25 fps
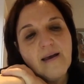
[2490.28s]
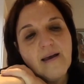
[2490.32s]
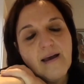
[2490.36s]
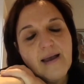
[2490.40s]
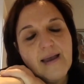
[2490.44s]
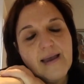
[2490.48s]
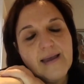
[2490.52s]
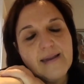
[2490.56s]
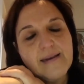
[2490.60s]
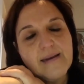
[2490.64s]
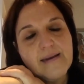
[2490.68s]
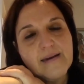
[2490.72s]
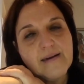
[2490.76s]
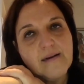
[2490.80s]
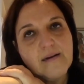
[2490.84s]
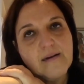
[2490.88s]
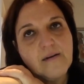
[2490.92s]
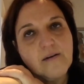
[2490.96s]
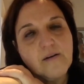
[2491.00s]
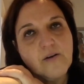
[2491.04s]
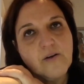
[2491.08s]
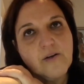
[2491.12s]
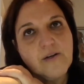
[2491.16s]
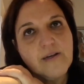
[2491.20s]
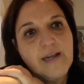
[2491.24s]
and I
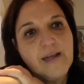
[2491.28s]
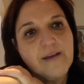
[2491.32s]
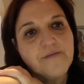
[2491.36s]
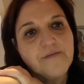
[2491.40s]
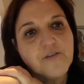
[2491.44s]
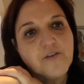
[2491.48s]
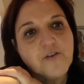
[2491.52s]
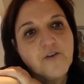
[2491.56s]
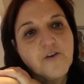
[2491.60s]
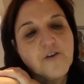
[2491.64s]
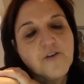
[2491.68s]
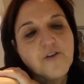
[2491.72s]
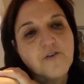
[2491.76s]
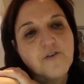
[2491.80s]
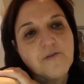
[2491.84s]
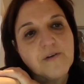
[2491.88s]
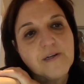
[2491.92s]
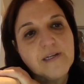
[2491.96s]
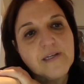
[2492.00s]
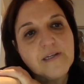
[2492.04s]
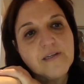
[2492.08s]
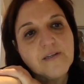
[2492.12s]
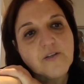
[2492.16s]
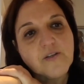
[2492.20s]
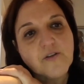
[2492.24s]
couldn't have
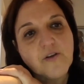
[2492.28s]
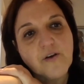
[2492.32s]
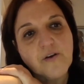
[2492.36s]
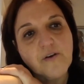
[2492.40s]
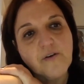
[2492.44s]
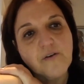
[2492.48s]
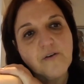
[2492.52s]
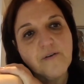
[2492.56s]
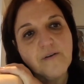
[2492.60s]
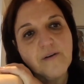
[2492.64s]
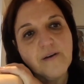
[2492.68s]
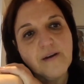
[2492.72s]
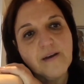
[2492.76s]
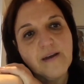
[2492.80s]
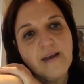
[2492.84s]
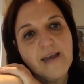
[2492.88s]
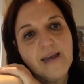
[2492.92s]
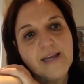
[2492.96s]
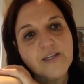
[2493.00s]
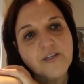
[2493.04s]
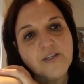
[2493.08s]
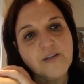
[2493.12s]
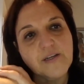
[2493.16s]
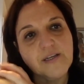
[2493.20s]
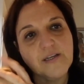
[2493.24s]
surgery, so I
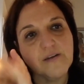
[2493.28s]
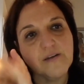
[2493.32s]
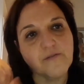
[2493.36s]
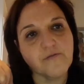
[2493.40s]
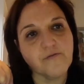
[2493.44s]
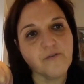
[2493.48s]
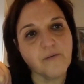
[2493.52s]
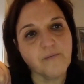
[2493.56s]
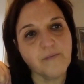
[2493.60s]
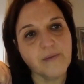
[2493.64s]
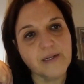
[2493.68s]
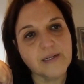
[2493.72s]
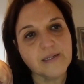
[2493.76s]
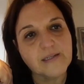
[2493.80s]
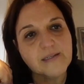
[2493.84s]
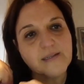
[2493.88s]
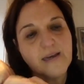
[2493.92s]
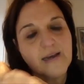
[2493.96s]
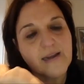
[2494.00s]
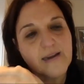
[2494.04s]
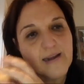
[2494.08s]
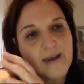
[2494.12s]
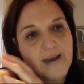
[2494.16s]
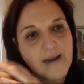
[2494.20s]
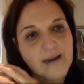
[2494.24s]
had to heal from
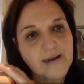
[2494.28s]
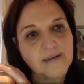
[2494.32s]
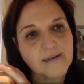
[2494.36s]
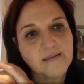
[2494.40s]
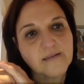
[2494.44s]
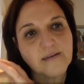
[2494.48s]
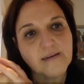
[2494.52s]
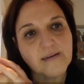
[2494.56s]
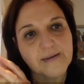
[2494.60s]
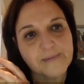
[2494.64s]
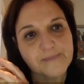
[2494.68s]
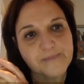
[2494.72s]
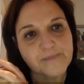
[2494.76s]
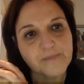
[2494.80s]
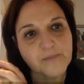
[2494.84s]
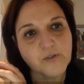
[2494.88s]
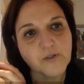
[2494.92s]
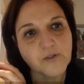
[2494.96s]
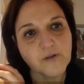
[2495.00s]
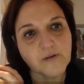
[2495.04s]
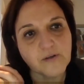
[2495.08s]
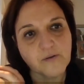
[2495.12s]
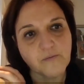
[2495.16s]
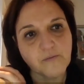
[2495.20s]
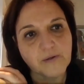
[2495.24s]
inside out. Um,
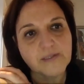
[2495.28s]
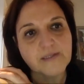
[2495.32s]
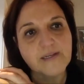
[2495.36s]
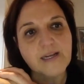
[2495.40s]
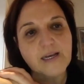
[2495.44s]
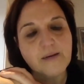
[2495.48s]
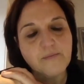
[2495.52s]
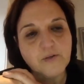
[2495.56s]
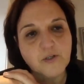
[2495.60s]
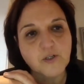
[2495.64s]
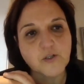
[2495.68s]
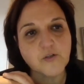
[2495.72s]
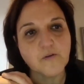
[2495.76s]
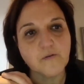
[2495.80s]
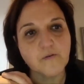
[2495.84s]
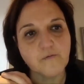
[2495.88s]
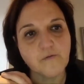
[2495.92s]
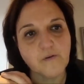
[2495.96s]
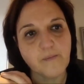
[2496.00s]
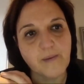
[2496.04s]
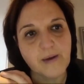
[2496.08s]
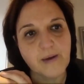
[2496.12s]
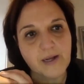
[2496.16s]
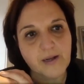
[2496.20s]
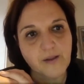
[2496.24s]
so I wasn't able to swim
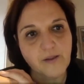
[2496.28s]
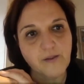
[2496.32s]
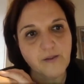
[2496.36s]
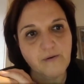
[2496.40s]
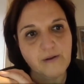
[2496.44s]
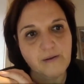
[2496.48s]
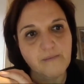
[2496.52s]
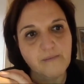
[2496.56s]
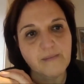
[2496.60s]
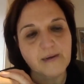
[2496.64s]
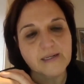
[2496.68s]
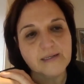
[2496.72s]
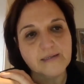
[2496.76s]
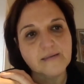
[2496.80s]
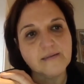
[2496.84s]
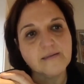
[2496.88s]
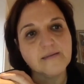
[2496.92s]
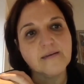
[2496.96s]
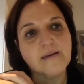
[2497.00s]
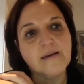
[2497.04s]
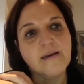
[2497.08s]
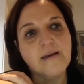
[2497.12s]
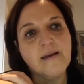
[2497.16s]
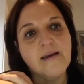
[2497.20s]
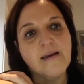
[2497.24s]
for about three
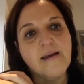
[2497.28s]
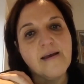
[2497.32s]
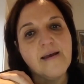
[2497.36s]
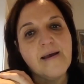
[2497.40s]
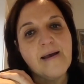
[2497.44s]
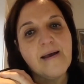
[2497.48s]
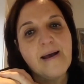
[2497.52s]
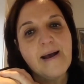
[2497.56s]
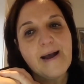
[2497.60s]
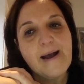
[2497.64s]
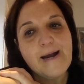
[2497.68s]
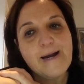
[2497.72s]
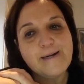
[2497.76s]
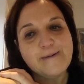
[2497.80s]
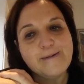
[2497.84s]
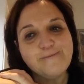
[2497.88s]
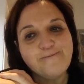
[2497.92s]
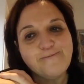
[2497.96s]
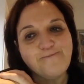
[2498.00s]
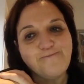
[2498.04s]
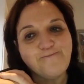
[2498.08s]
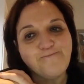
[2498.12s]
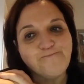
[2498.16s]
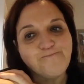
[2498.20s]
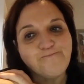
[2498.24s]
months.
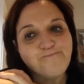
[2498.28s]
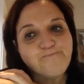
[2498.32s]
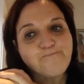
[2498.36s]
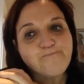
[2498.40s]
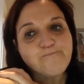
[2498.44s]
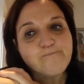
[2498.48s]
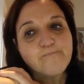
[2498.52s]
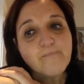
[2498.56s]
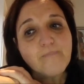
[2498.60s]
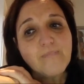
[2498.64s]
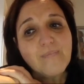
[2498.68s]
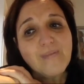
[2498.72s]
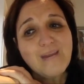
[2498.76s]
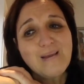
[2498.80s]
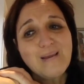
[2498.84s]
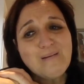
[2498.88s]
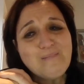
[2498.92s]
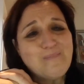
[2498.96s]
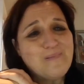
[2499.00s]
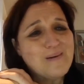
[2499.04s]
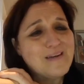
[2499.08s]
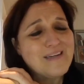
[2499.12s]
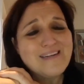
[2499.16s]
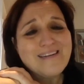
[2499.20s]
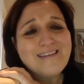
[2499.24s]
Um,
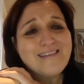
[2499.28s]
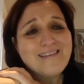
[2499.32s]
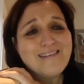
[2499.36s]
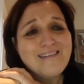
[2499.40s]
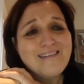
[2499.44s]
yeah, just it,